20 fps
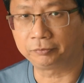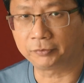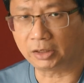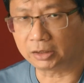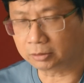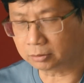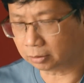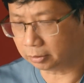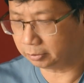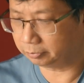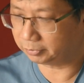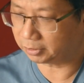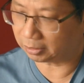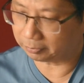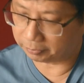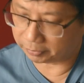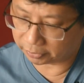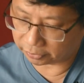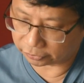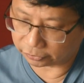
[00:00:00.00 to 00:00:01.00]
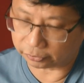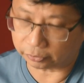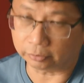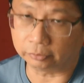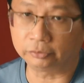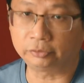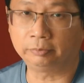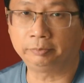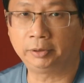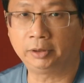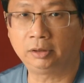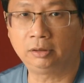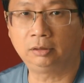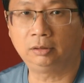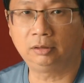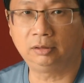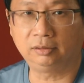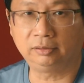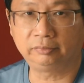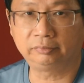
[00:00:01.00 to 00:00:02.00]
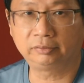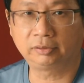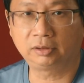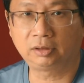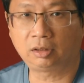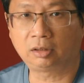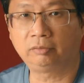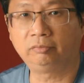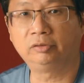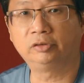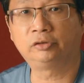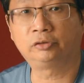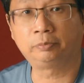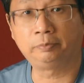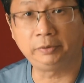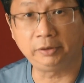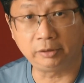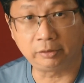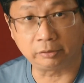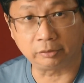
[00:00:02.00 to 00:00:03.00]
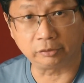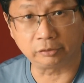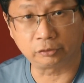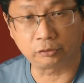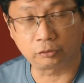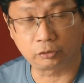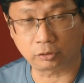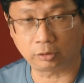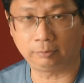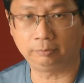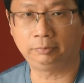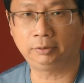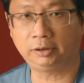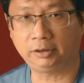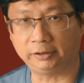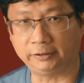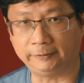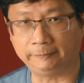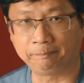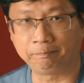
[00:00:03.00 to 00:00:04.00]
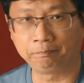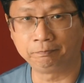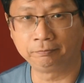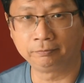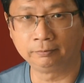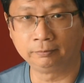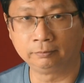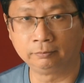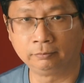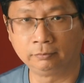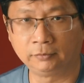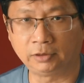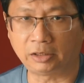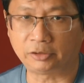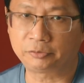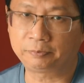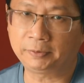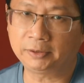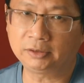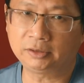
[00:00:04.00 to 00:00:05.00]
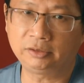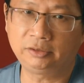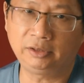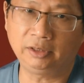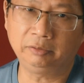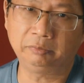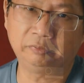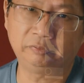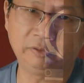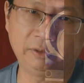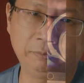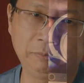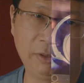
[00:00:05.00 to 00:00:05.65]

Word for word: I call him that because he owns a pair of Carver speakers, dropped by. I spent the day with him